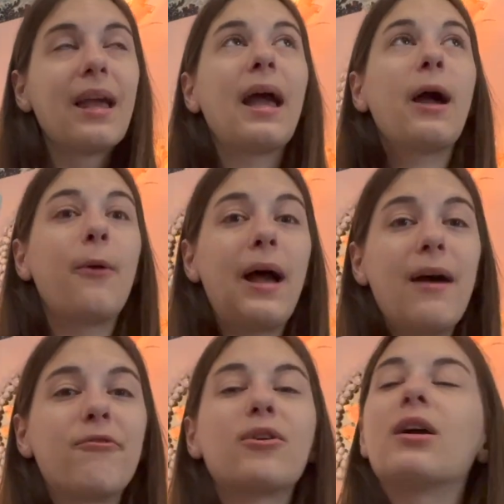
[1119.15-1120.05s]

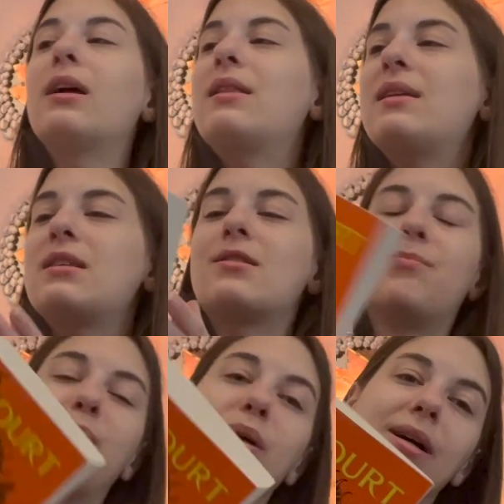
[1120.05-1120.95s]
However, this
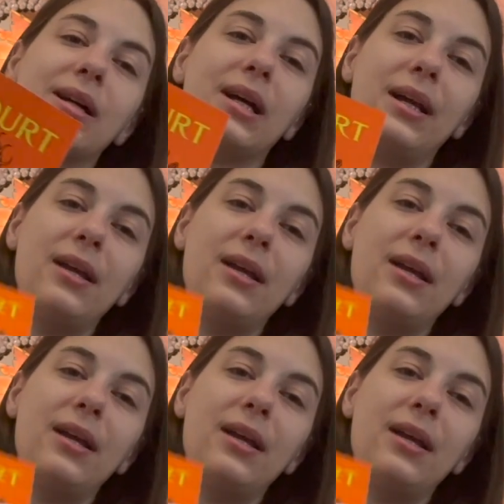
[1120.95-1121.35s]
book,